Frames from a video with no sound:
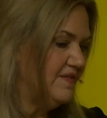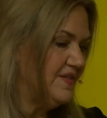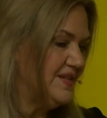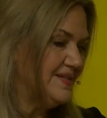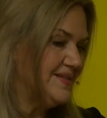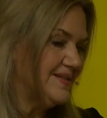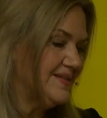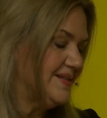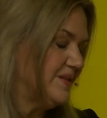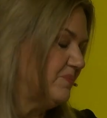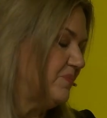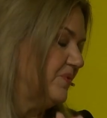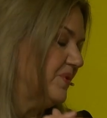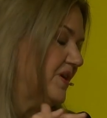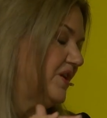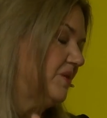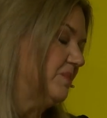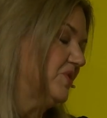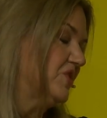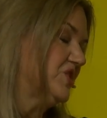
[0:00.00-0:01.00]
of this is the
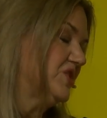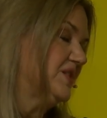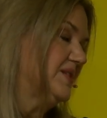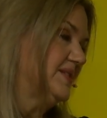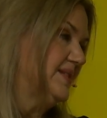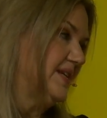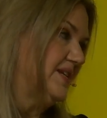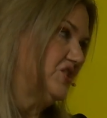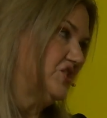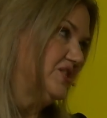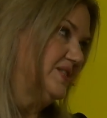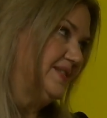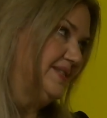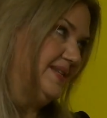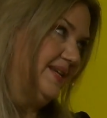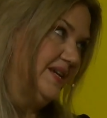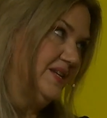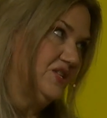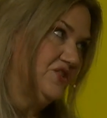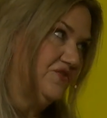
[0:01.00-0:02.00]
pre-commercialization
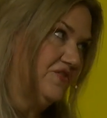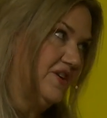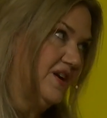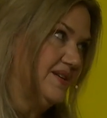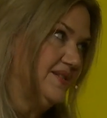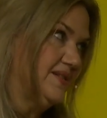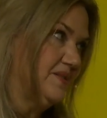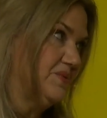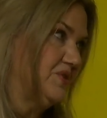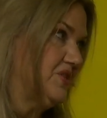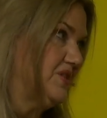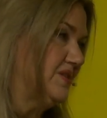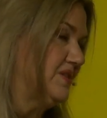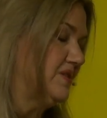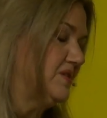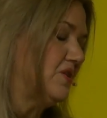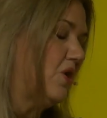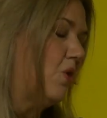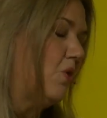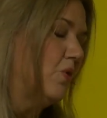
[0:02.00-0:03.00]
stage for us, which is
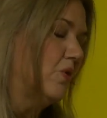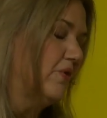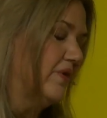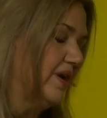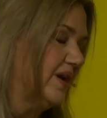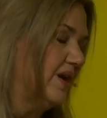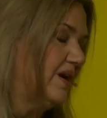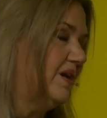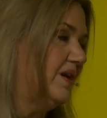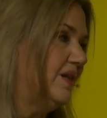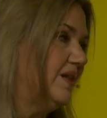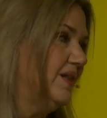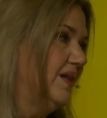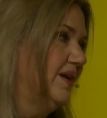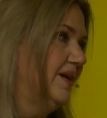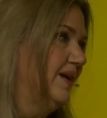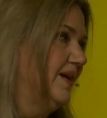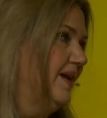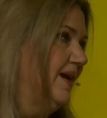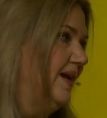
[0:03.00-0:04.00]
so critical.
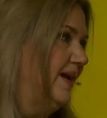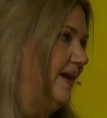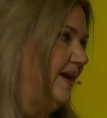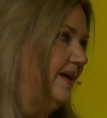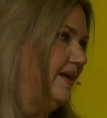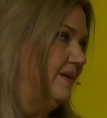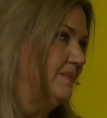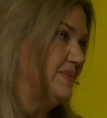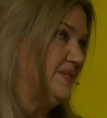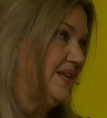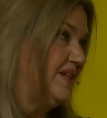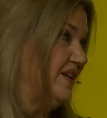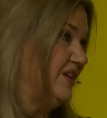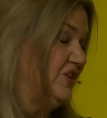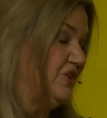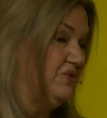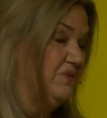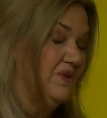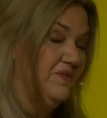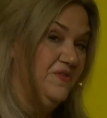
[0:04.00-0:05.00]
And I'm telling
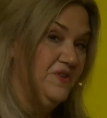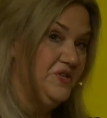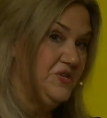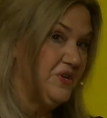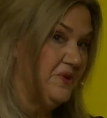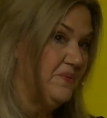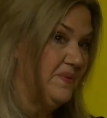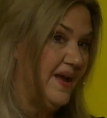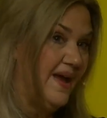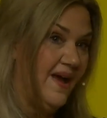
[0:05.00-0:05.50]
you, if you don't